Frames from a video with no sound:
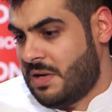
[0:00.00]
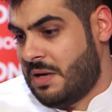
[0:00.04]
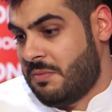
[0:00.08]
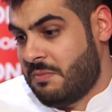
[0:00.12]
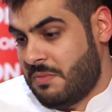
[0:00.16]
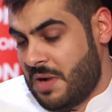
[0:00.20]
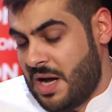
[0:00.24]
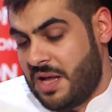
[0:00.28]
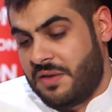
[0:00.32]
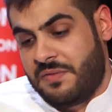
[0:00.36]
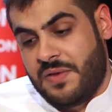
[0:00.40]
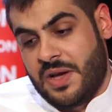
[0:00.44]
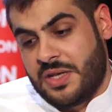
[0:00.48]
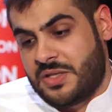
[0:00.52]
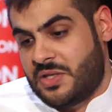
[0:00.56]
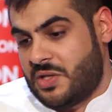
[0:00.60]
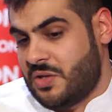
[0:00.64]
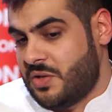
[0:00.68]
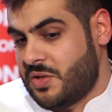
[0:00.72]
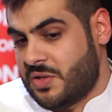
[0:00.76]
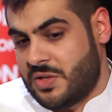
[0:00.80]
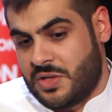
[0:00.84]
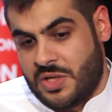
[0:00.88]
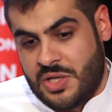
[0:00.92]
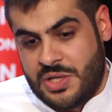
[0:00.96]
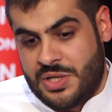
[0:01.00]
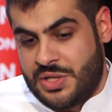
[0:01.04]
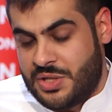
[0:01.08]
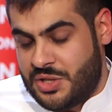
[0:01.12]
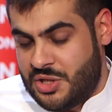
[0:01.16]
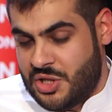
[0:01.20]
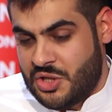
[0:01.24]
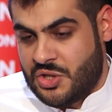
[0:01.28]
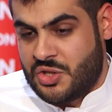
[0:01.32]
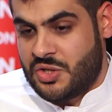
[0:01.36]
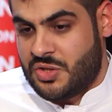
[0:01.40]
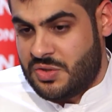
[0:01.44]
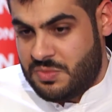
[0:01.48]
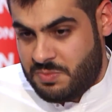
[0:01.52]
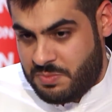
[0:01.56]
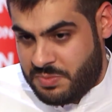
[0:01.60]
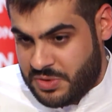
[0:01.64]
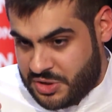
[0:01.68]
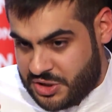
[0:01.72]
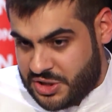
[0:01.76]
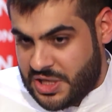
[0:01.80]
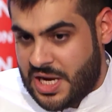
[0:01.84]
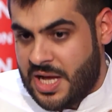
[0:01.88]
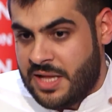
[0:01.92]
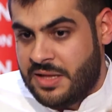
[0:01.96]
And my advice to you is just
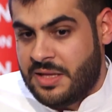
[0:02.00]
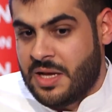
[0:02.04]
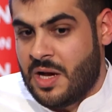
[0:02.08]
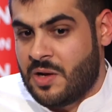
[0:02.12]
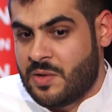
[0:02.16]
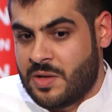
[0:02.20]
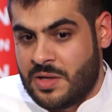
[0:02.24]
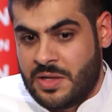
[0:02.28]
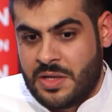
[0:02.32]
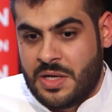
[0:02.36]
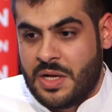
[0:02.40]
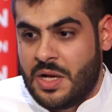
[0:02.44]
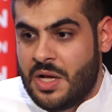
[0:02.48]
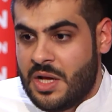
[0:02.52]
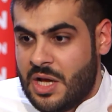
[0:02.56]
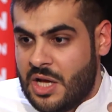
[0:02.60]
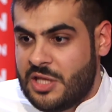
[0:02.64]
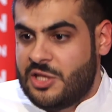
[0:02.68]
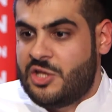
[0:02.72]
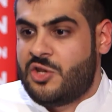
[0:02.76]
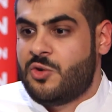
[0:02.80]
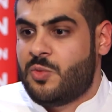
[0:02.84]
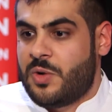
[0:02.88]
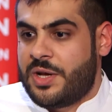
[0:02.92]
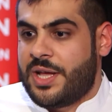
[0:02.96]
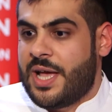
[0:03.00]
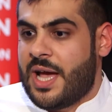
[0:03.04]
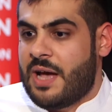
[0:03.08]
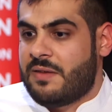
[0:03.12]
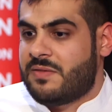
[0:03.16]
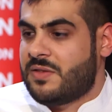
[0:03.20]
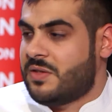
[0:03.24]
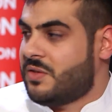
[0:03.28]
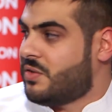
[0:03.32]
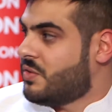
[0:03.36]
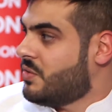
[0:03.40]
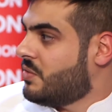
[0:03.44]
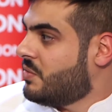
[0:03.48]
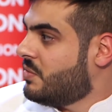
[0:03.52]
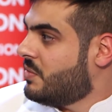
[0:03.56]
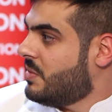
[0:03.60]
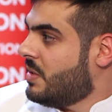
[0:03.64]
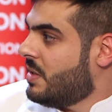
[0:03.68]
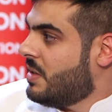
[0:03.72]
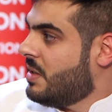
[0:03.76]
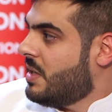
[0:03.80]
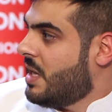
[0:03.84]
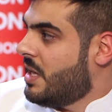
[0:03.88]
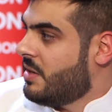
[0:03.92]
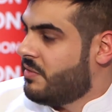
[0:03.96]
put your head down and do what you have to do.
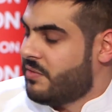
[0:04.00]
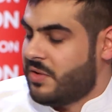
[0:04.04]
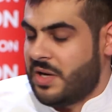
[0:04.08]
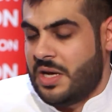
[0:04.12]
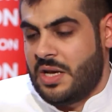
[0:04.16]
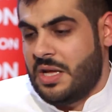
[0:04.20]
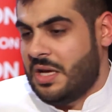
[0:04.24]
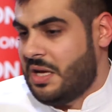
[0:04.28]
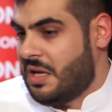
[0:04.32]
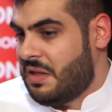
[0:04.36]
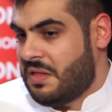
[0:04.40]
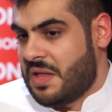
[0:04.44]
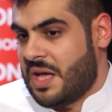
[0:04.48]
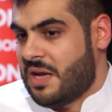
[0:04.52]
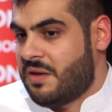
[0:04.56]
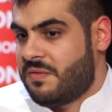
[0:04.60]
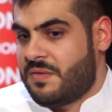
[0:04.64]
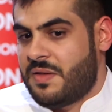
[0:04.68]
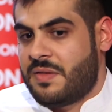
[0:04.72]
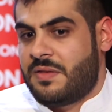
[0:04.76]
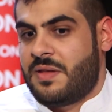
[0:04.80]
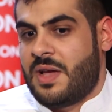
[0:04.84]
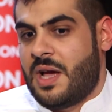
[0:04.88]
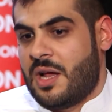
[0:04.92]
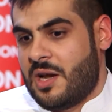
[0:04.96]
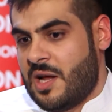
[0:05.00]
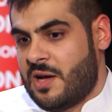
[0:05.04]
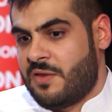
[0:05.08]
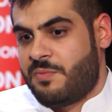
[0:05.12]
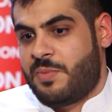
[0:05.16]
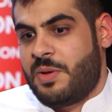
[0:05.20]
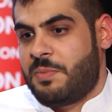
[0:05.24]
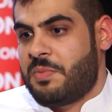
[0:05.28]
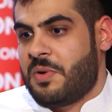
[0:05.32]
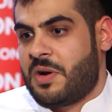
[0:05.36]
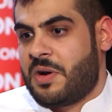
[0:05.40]
And really, at the end of the day, a lot of people